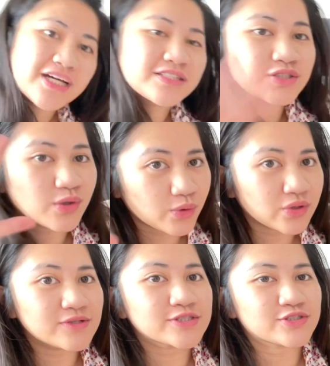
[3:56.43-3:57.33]
a
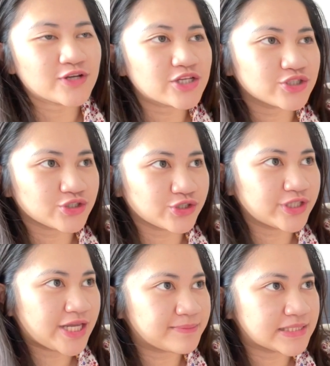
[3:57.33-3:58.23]
total stranger. Her
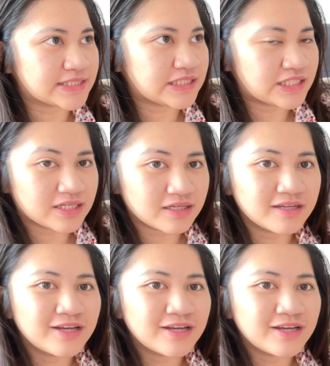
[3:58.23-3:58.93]
name is Nida.